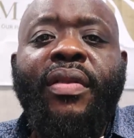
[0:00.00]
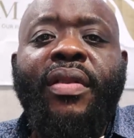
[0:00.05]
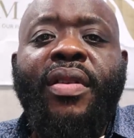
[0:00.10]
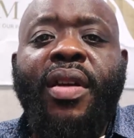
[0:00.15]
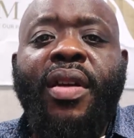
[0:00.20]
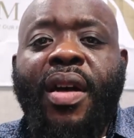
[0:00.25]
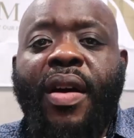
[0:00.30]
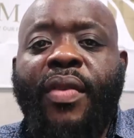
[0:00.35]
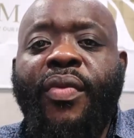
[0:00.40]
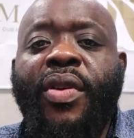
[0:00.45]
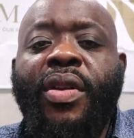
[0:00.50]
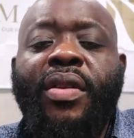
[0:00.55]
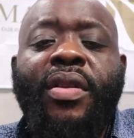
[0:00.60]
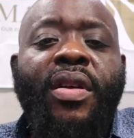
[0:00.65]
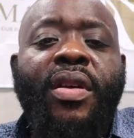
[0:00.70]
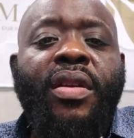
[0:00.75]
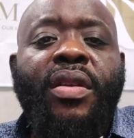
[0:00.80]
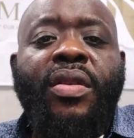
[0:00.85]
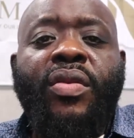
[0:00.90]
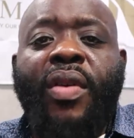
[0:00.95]
You
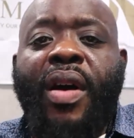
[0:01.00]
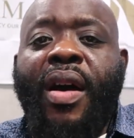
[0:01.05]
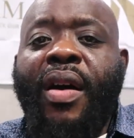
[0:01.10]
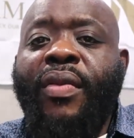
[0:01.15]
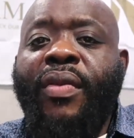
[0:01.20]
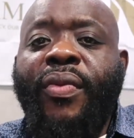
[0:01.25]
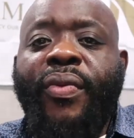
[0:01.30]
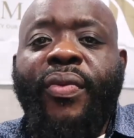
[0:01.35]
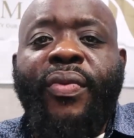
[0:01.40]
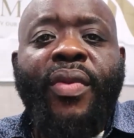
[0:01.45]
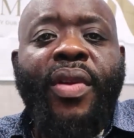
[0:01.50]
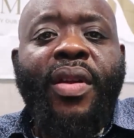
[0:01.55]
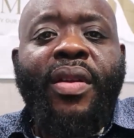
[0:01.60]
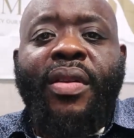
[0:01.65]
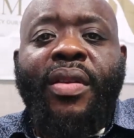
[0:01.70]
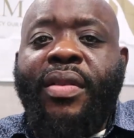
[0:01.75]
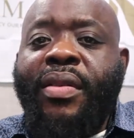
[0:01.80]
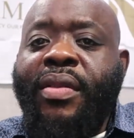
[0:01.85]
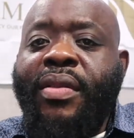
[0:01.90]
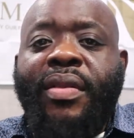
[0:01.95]
have
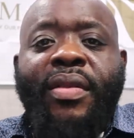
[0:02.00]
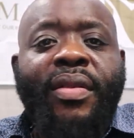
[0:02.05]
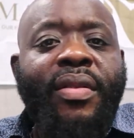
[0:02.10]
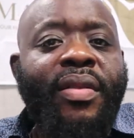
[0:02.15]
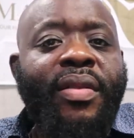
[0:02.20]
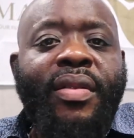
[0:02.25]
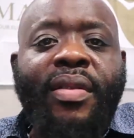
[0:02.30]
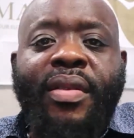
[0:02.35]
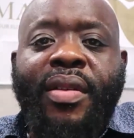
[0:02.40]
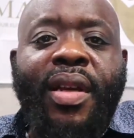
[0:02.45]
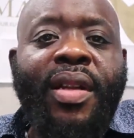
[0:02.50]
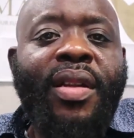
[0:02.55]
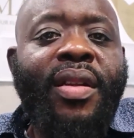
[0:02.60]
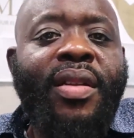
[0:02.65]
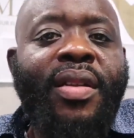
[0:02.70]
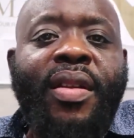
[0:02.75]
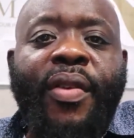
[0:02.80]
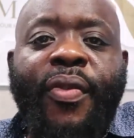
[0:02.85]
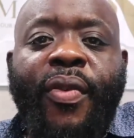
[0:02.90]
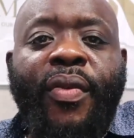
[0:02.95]
a
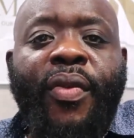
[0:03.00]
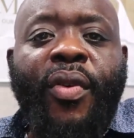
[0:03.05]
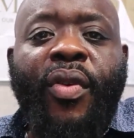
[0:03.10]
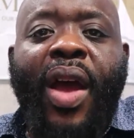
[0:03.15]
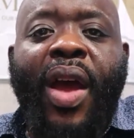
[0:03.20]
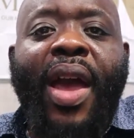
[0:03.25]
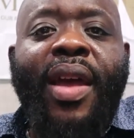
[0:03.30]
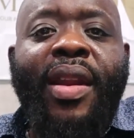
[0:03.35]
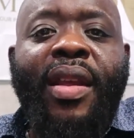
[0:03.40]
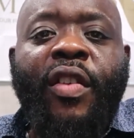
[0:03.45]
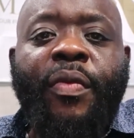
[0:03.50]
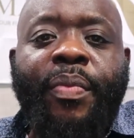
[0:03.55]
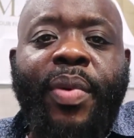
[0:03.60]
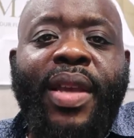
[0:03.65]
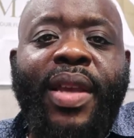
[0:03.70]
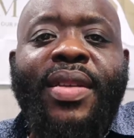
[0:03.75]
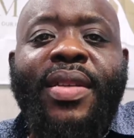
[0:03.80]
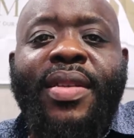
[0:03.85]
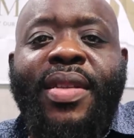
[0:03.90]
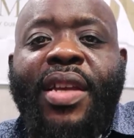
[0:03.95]
different variety of
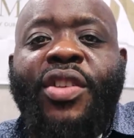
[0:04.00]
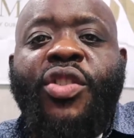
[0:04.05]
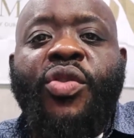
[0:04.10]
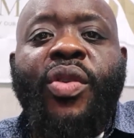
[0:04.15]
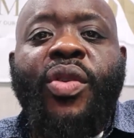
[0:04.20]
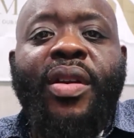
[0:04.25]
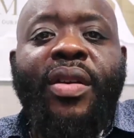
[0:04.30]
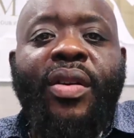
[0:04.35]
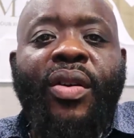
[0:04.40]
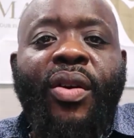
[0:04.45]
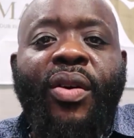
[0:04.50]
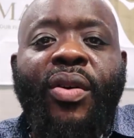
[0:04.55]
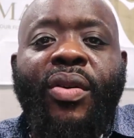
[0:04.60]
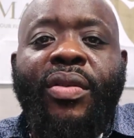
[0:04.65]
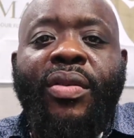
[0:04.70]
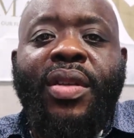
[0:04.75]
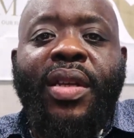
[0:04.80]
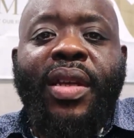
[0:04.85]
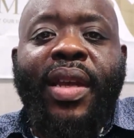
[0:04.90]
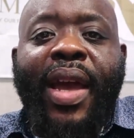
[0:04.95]
places that you can
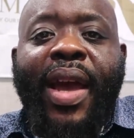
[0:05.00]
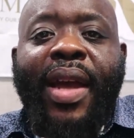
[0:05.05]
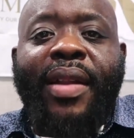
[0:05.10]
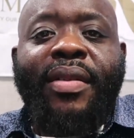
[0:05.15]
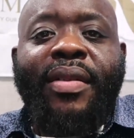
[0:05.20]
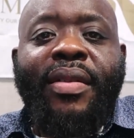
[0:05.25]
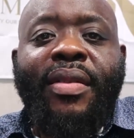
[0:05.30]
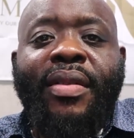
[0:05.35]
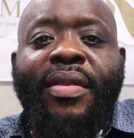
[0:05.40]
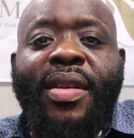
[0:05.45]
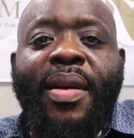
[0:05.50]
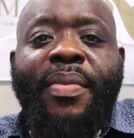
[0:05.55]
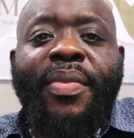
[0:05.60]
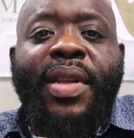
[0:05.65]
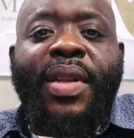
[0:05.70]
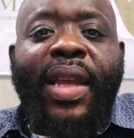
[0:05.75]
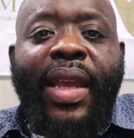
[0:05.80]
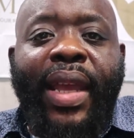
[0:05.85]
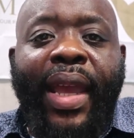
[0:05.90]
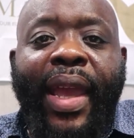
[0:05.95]
go to get
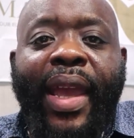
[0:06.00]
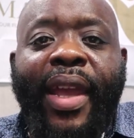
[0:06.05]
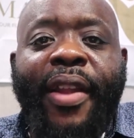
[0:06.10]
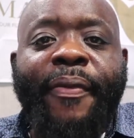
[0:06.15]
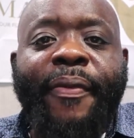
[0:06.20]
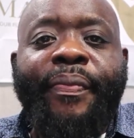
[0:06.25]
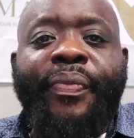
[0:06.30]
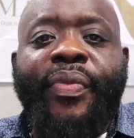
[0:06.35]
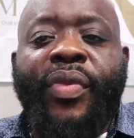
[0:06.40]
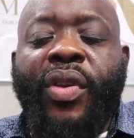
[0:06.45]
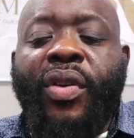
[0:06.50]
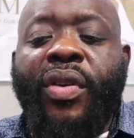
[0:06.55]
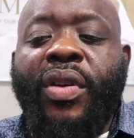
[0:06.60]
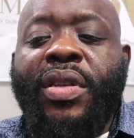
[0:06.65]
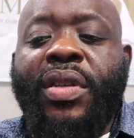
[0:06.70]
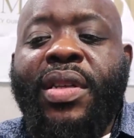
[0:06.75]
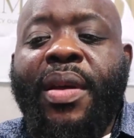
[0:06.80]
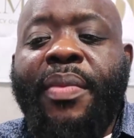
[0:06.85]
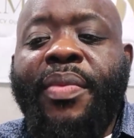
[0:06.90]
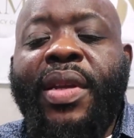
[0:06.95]
something to eat
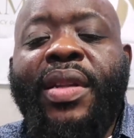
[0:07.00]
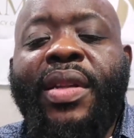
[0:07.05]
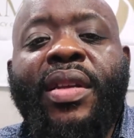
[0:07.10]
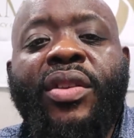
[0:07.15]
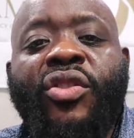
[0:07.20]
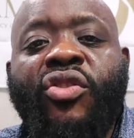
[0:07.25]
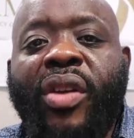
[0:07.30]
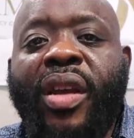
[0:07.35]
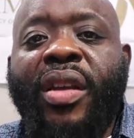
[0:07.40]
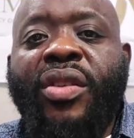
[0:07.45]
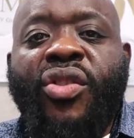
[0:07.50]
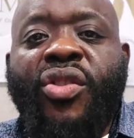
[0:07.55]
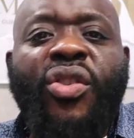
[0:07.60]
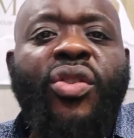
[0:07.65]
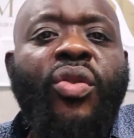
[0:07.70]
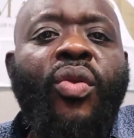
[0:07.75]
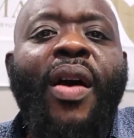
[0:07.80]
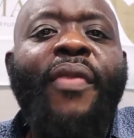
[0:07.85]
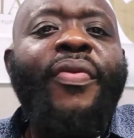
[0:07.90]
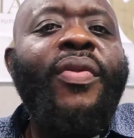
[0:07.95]
or something to drink. So you
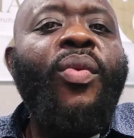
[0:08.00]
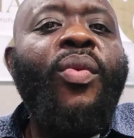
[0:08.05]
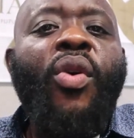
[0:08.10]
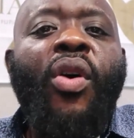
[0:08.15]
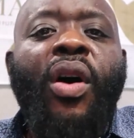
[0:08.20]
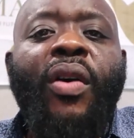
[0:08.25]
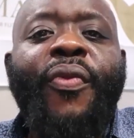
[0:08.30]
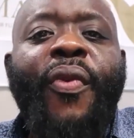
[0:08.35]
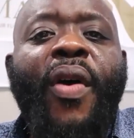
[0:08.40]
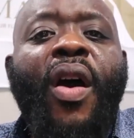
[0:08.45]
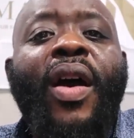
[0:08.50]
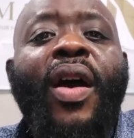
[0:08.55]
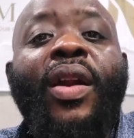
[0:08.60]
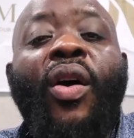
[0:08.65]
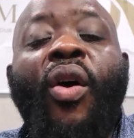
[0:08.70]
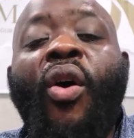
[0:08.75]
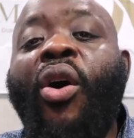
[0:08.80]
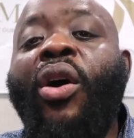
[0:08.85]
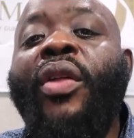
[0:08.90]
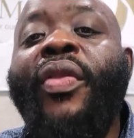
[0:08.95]
don't have to walk far at
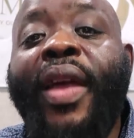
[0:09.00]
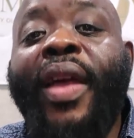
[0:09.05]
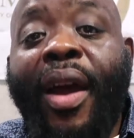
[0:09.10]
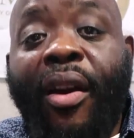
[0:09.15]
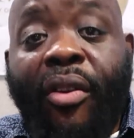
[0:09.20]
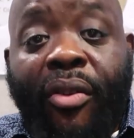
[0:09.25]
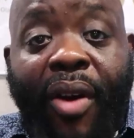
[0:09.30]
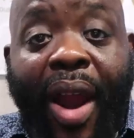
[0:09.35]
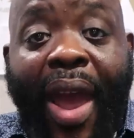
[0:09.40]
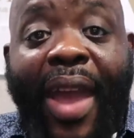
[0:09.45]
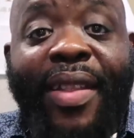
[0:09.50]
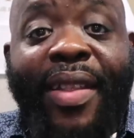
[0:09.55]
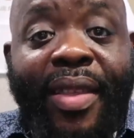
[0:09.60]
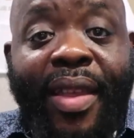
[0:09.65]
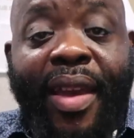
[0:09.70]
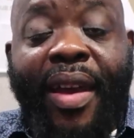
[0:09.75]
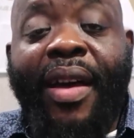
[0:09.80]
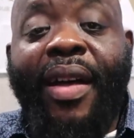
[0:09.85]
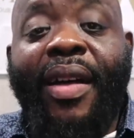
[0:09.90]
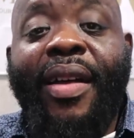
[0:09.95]
all. They are right
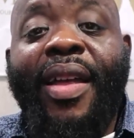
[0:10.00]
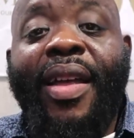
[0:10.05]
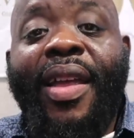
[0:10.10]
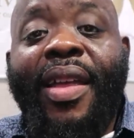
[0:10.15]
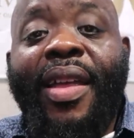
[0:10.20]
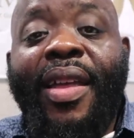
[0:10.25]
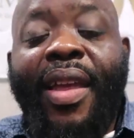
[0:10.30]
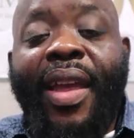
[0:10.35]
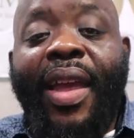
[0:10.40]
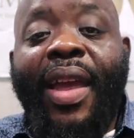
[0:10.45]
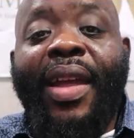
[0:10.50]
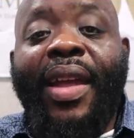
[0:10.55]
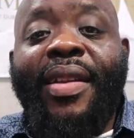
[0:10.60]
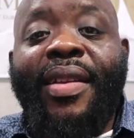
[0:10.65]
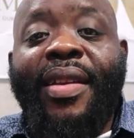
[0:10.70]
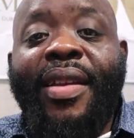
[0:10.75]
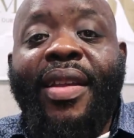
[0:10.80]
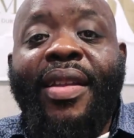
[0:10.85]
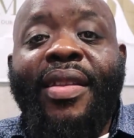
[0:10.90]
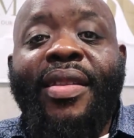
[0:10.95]
there
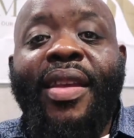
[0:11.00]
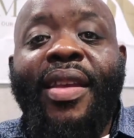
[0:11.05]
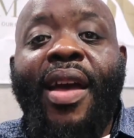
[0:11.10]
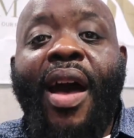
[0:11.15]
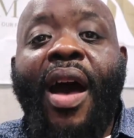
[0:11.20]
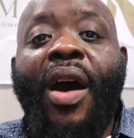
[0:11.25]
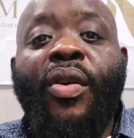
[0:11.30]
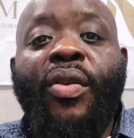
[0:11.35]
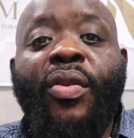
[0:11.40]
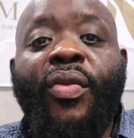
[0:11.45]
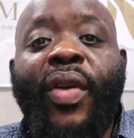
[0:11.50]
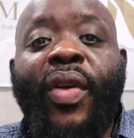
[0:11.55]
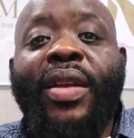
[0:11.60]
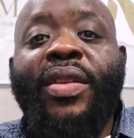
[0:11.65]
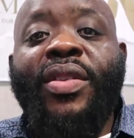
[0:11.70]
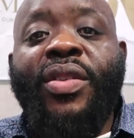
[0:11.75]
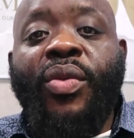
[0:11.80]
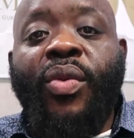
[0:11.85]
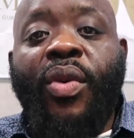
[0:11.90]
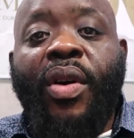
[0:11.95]
in the
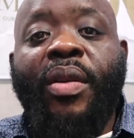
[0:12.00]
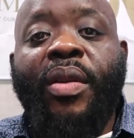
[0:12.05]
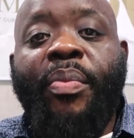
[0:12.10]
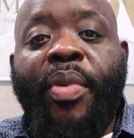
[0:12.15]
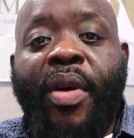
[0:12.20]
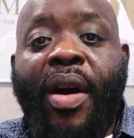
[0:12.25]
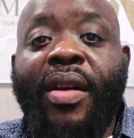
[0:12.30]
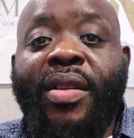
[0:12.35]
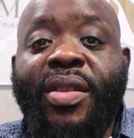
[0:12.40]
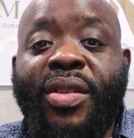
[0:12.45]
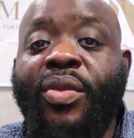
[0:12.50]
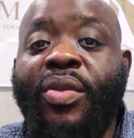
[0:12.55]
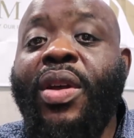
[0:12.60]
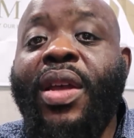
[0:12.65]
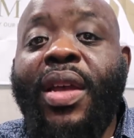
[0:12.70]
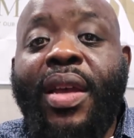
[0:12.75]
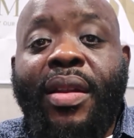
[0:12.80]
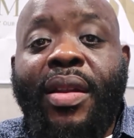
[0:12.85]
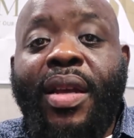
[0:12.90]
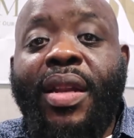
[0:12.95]
Aquaventure water park. So
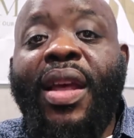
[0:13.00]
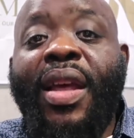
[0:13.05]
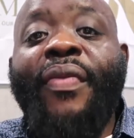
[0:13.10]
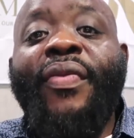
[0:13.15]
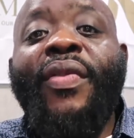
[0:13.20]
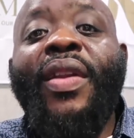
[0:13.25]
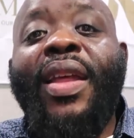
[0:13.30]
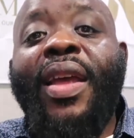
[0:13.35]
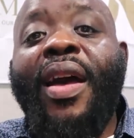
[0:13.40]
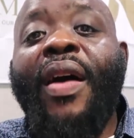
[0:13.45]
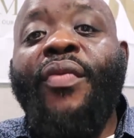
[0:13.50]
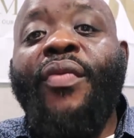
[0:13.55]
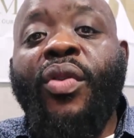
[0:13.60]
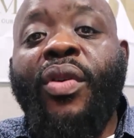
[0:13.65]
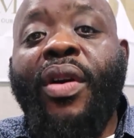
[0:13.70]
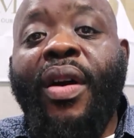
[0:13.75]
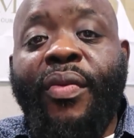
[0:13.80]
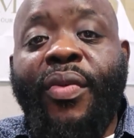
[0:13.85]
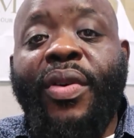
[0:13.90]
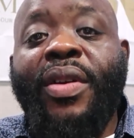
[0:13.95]
they definitely have you
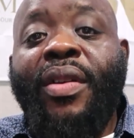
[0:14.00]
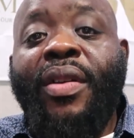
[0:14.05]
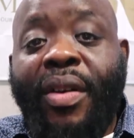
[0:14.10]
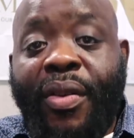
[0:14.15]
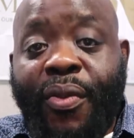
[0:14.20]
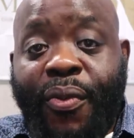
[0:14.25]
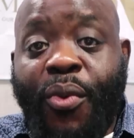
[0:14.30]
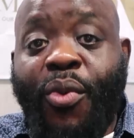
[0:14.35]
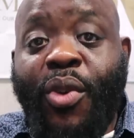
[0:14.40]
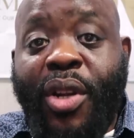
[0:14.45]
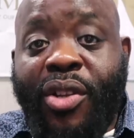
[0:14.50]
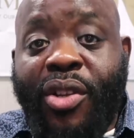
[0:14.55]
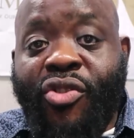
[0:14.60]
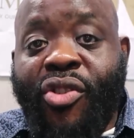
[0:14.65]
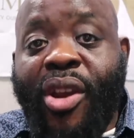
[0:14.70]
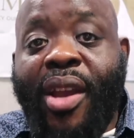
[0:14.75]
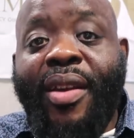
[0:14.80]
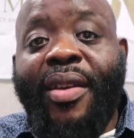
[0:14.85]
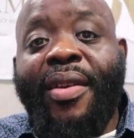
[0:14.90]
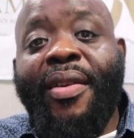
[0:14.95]
covered on food and drink.